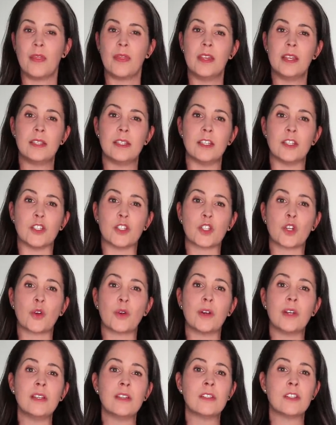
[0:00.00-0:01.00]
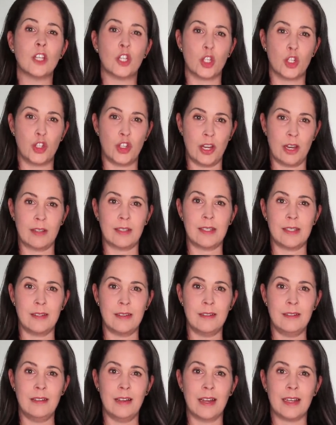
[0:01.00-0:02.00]
This is Chris
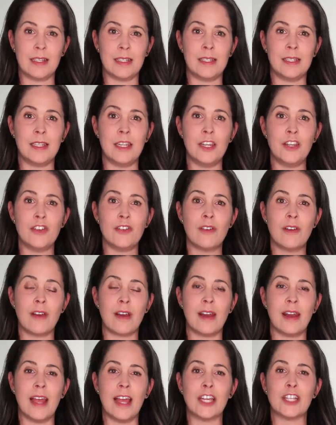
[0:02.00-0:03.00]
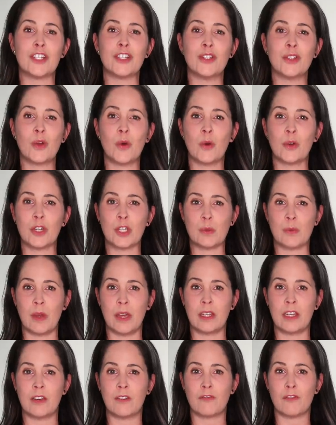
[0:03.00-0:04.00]
Jansing, a senior national
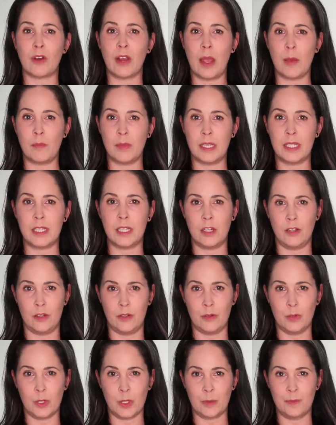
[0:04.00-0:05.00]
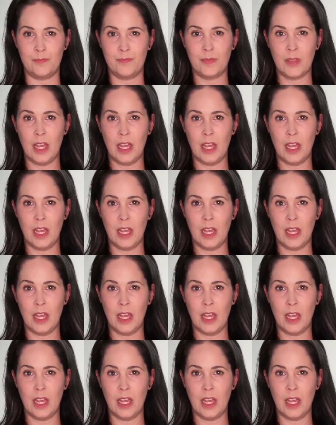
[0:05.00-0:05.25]
correspondent for NBC News.